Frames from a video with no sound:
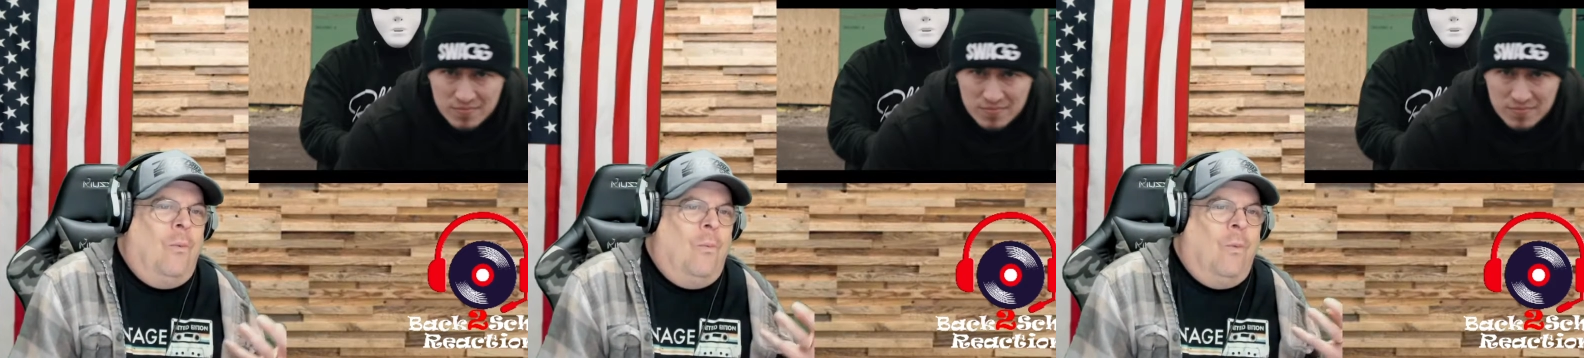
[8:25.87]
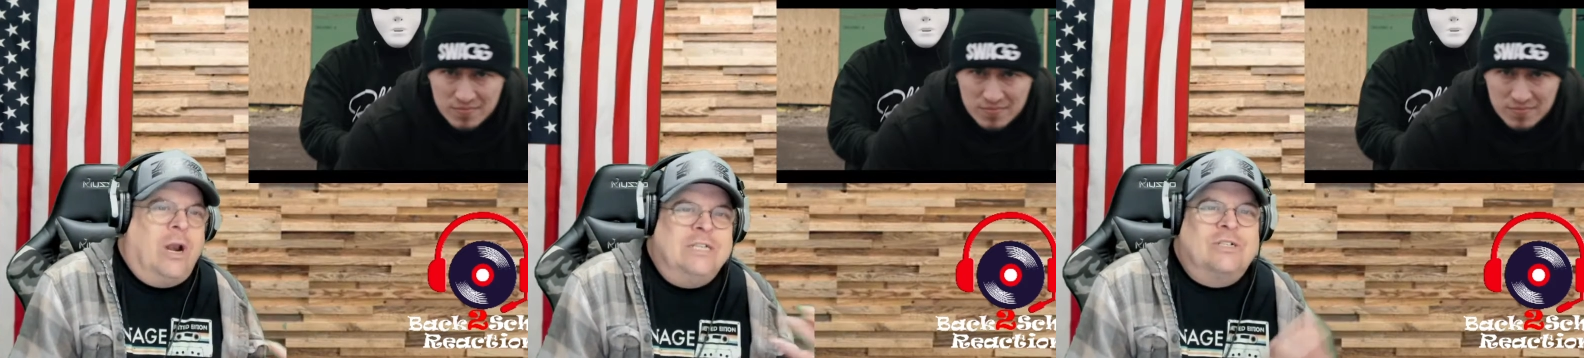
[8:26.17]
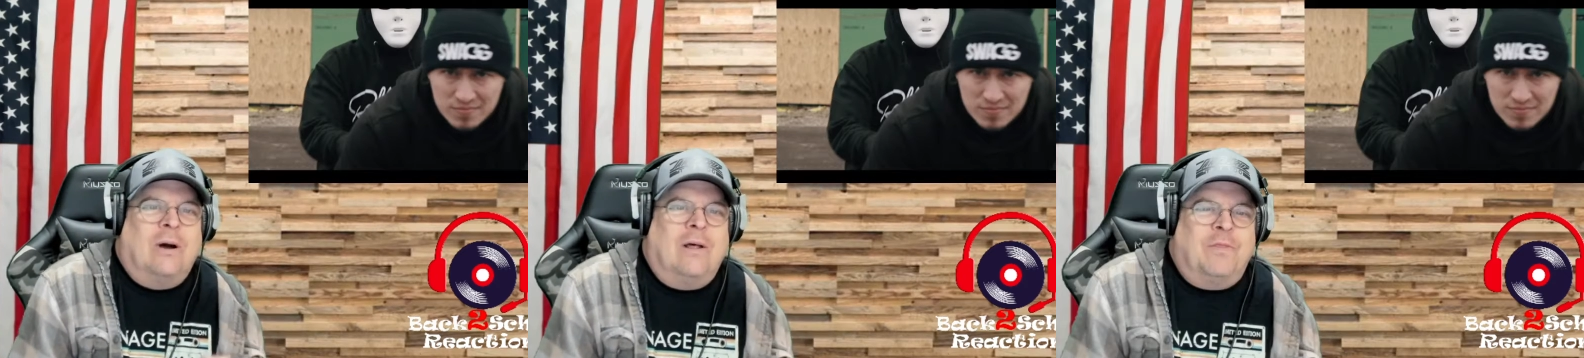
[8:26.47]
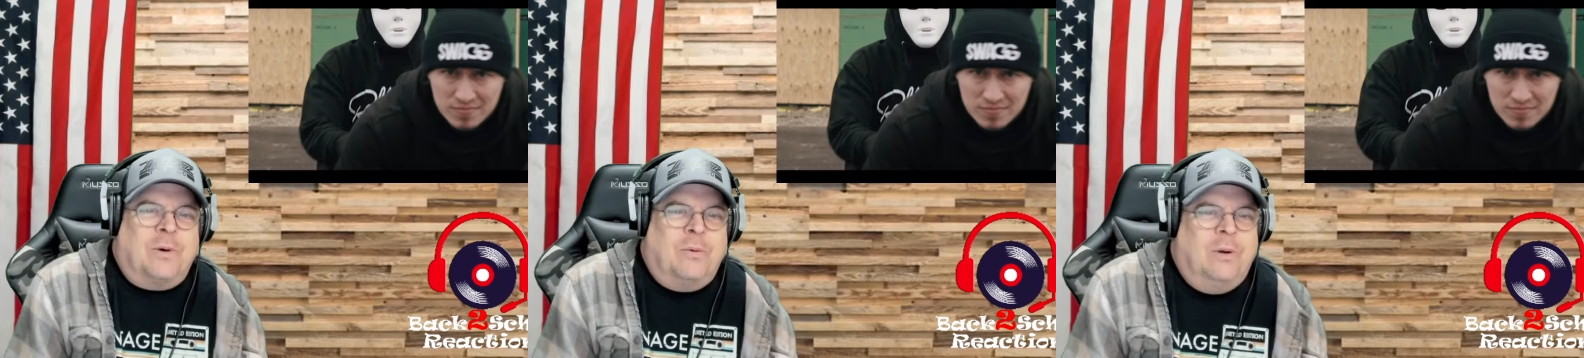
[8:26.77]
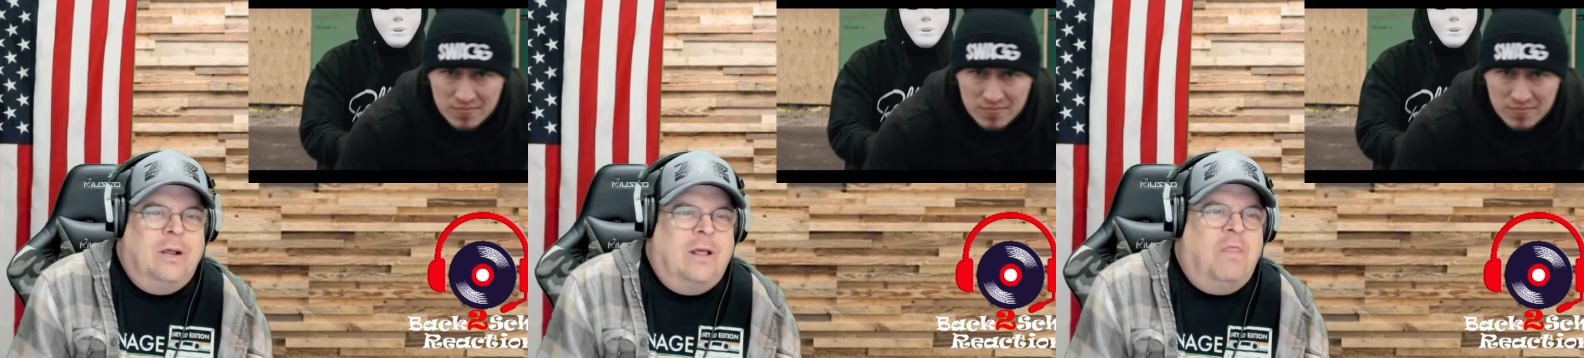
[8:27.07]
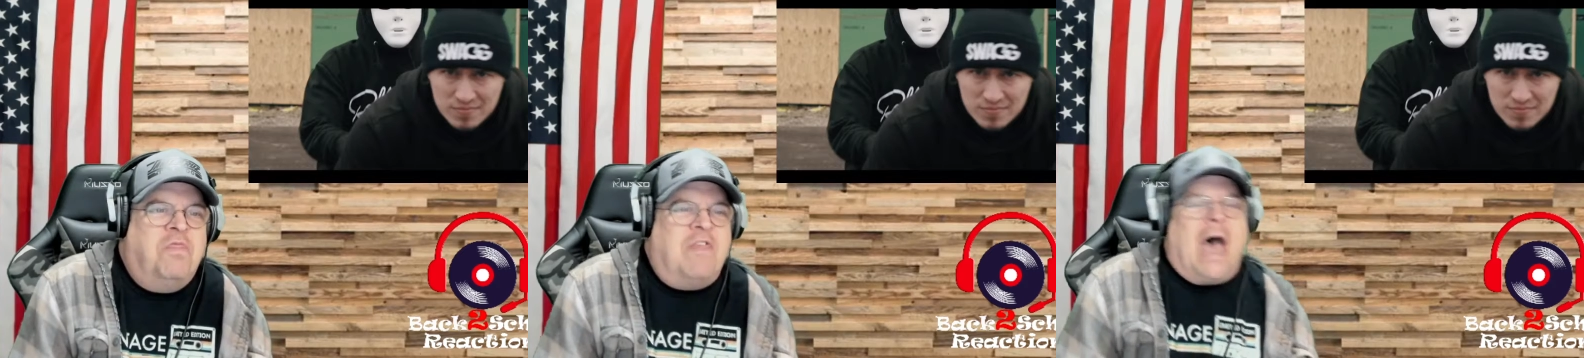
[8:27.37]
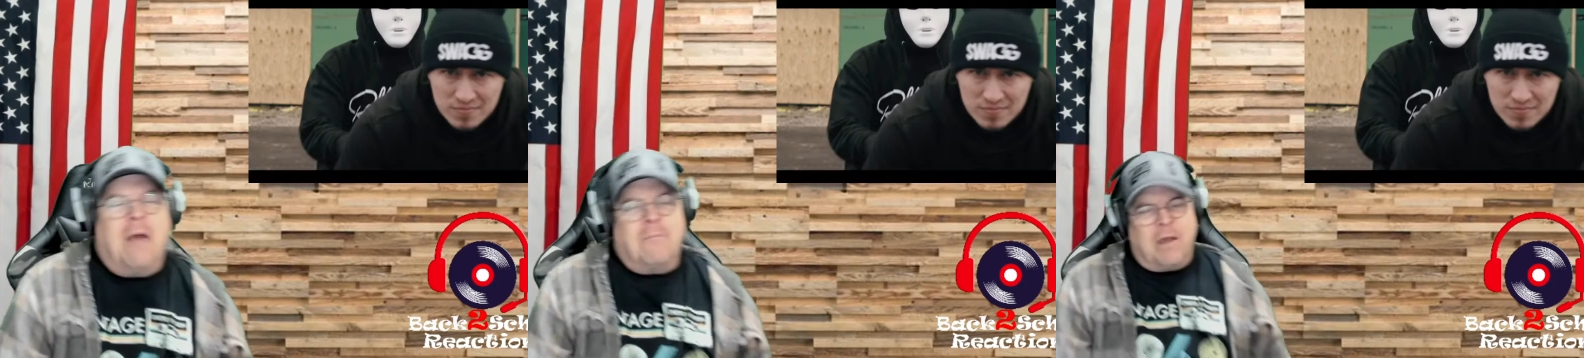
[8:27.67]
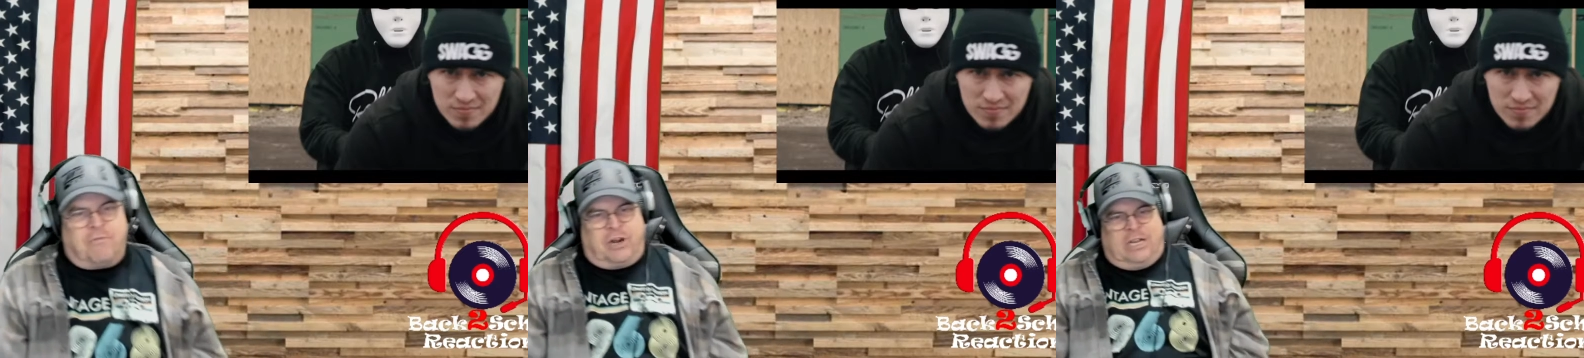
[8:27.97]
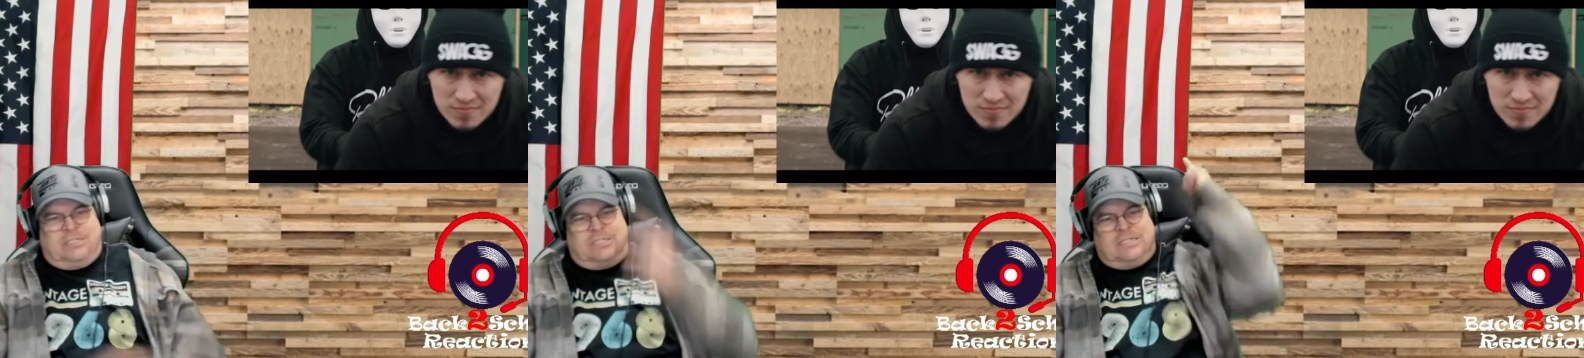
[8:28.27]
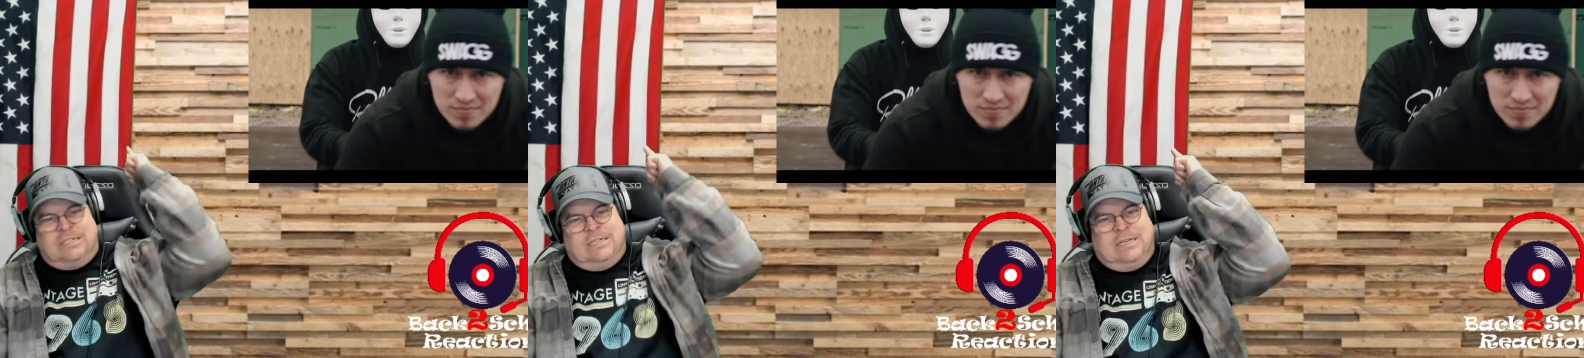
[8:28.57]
Speaker 1: what he's gone through. That, my friends,